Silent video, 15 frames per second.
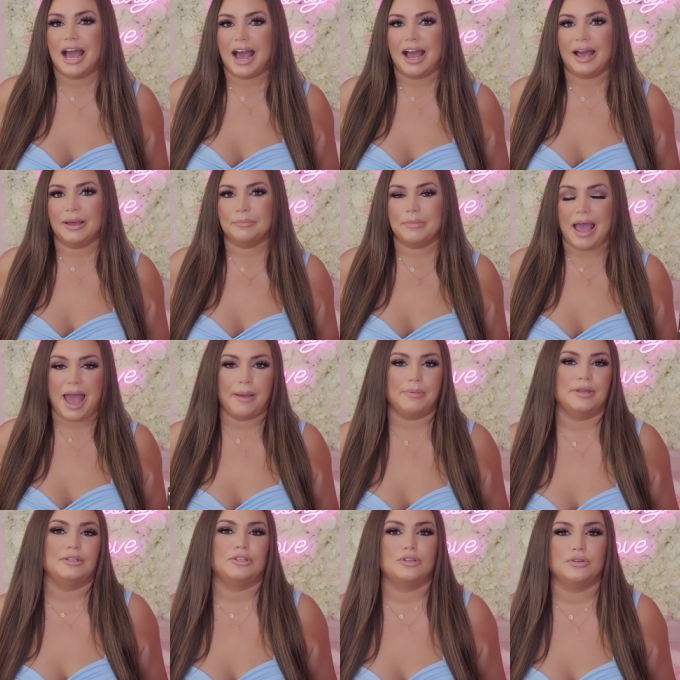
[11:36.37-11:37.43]
I'm
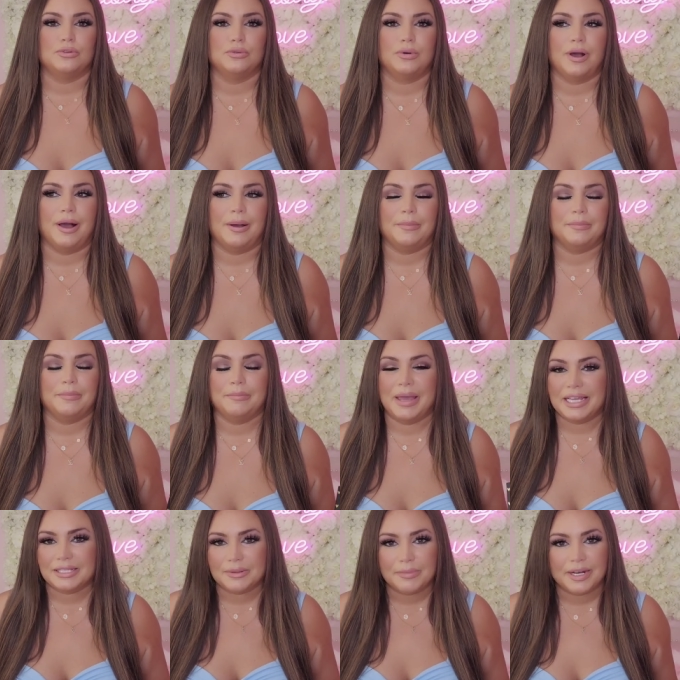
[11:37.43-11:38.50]
happy to
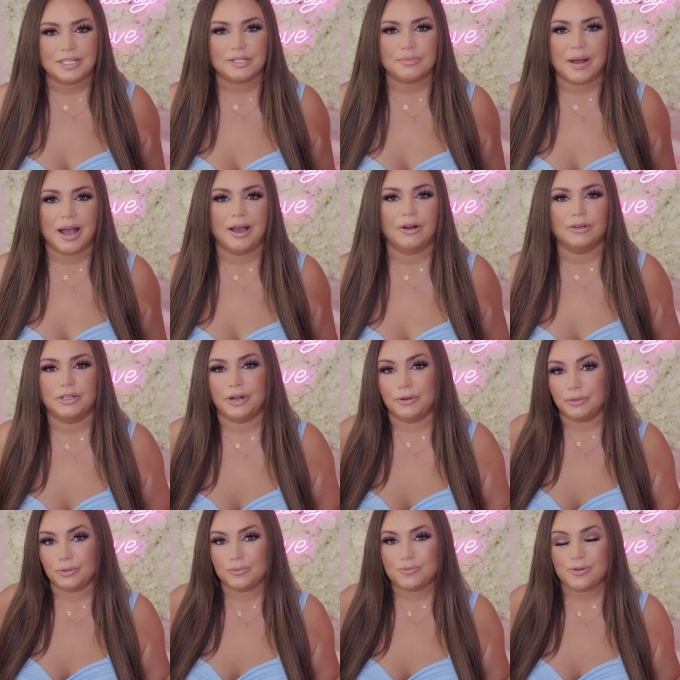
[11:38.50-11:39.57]
make somebody smile, you
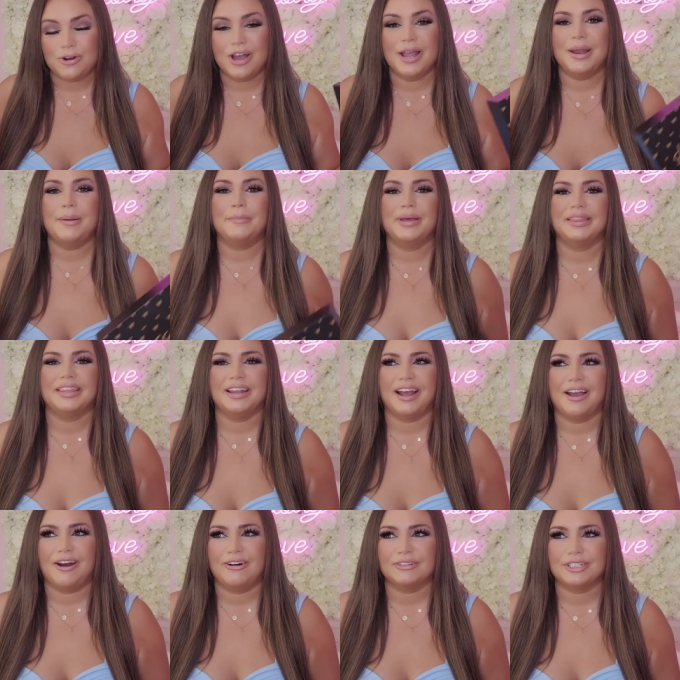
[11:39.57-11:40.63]
know, you won, but then
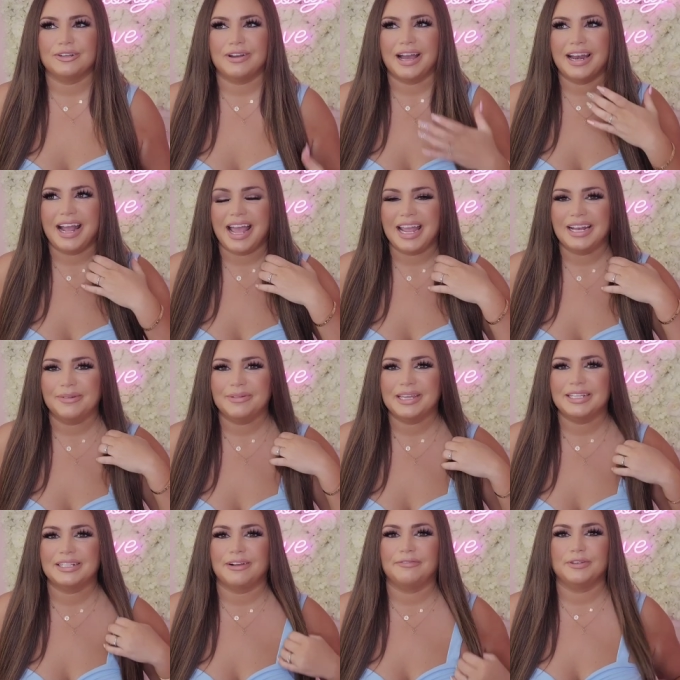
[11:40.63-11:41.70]
I also kind of hate it
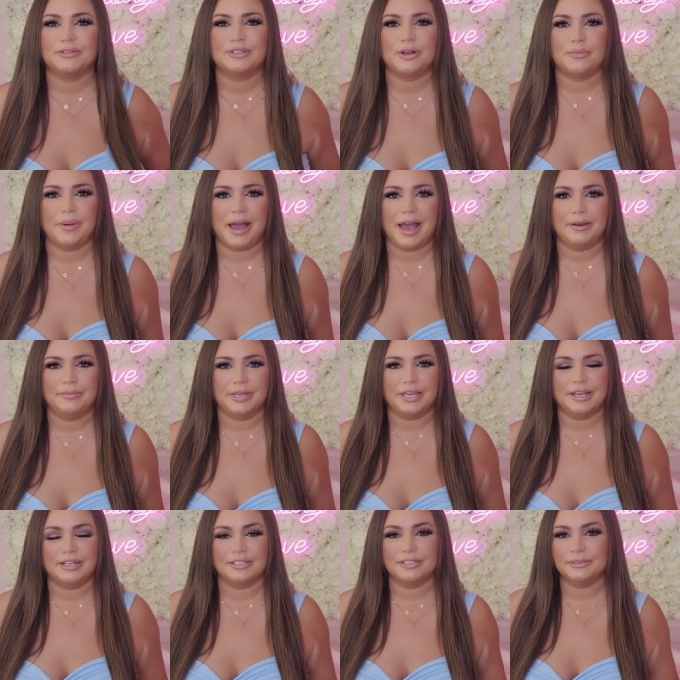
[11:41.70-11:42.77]
because I feel so bad
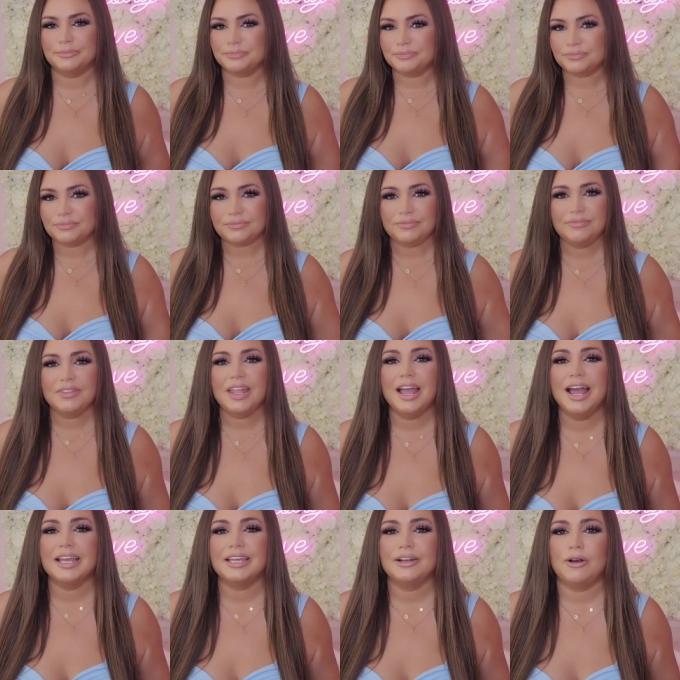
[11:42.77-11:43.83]
because
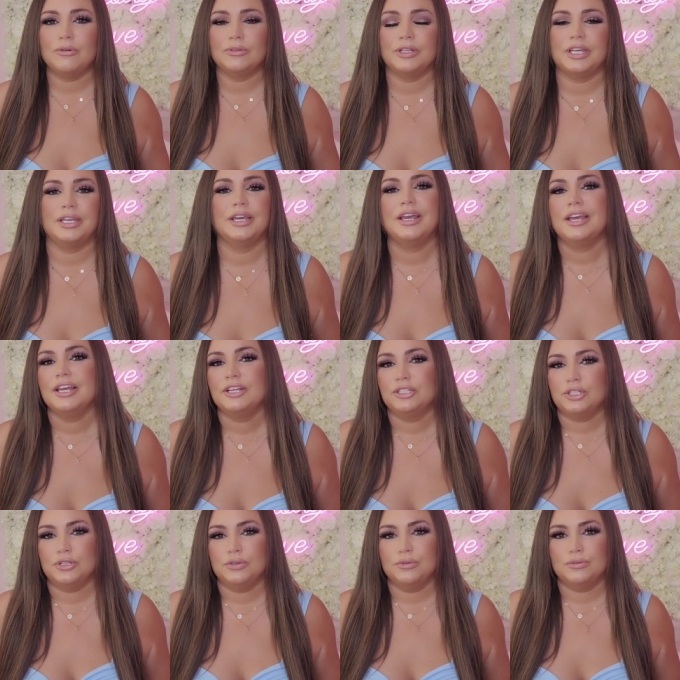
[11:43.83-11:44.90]
I can only
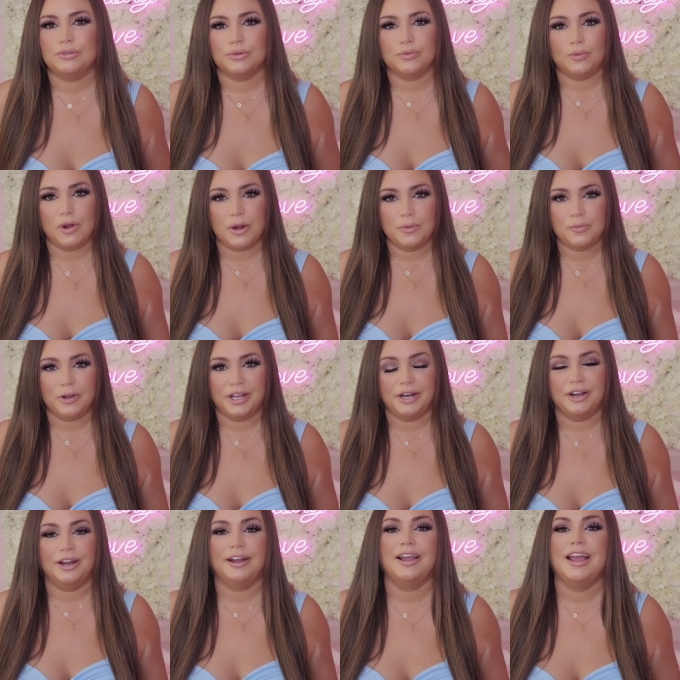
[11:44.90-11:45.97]
choose one
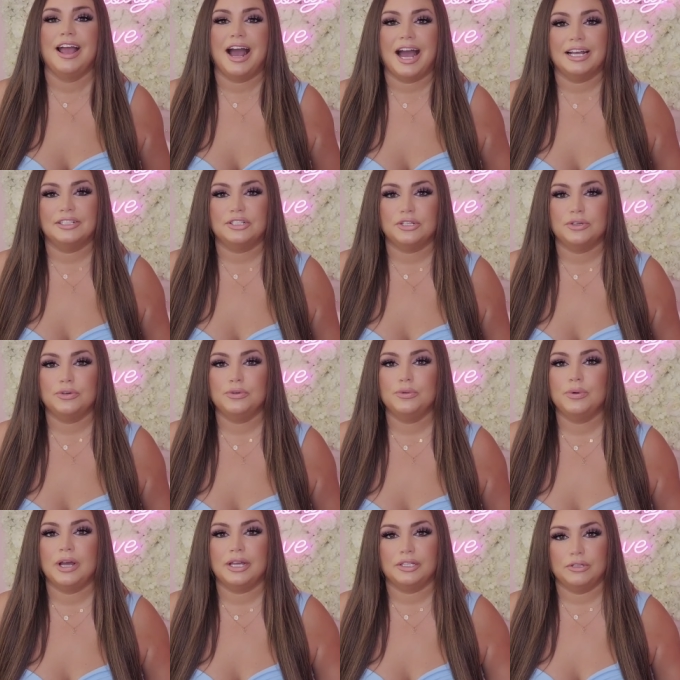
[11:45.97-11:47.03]
winner. I
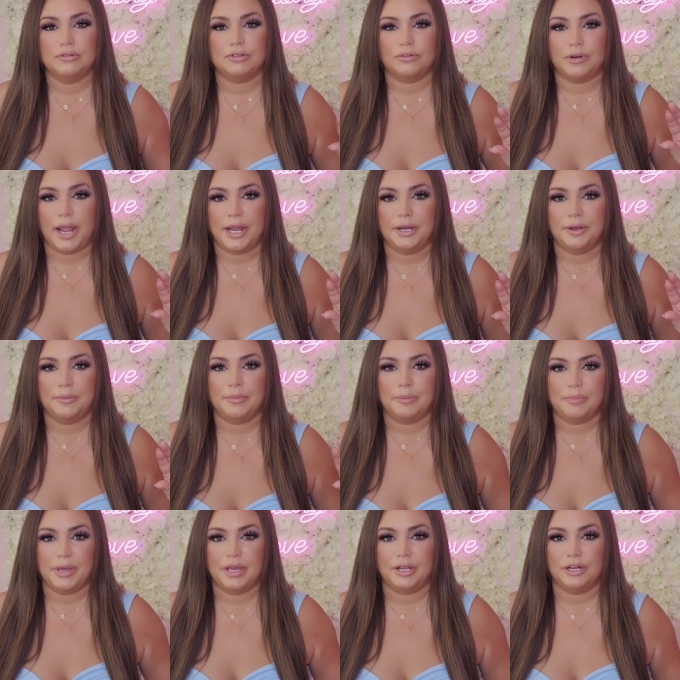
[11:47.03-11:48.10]
do use a random
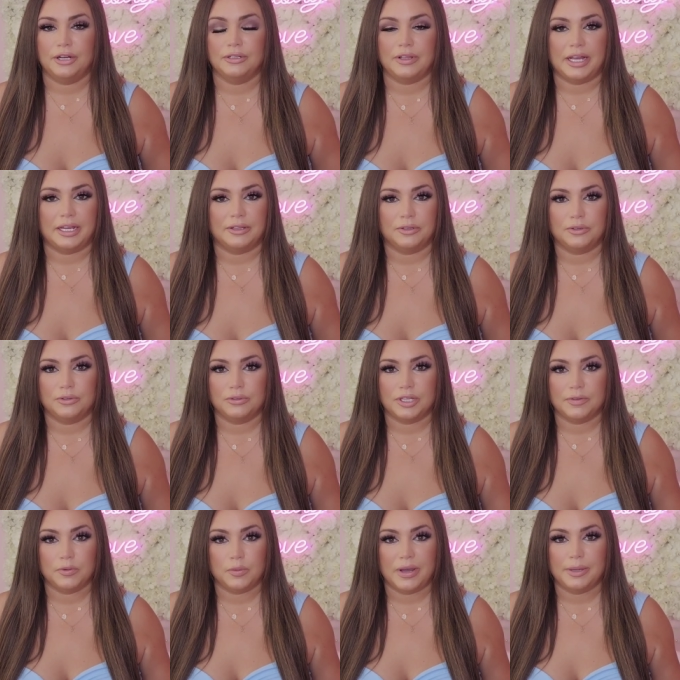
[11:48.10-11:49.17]
picker, like a little
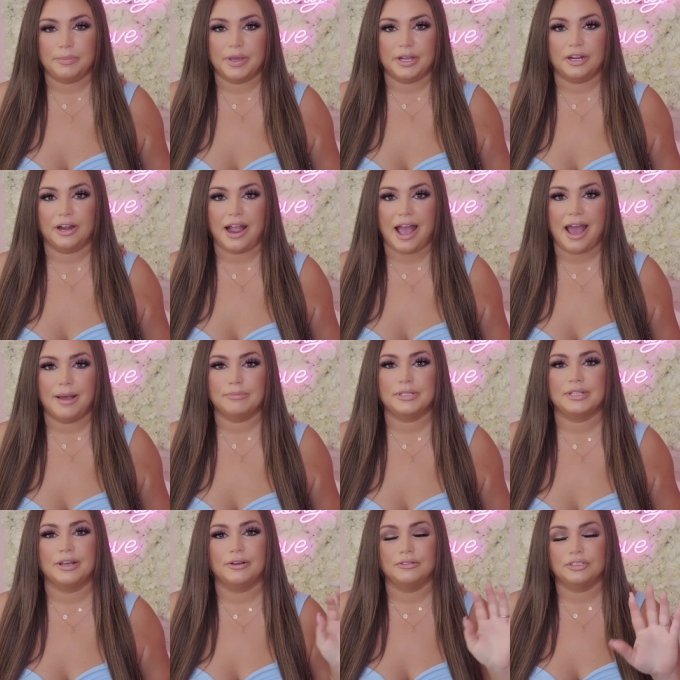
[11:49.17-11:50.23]
giveaway picker app,
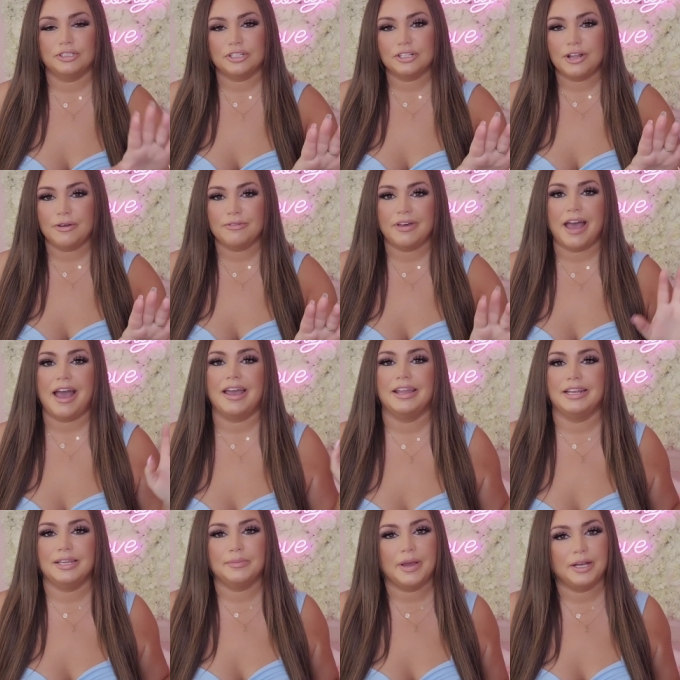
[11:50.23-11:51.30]
so just know that
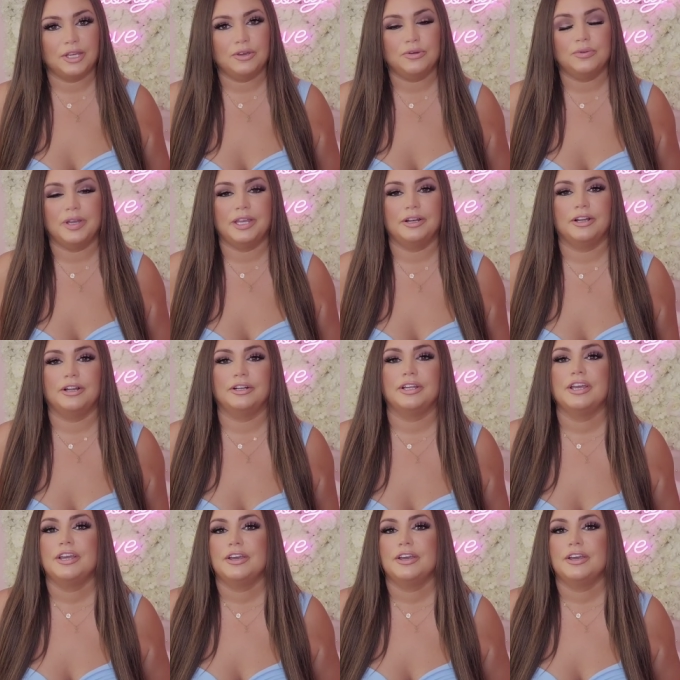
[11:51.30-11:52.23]
anybody who entered,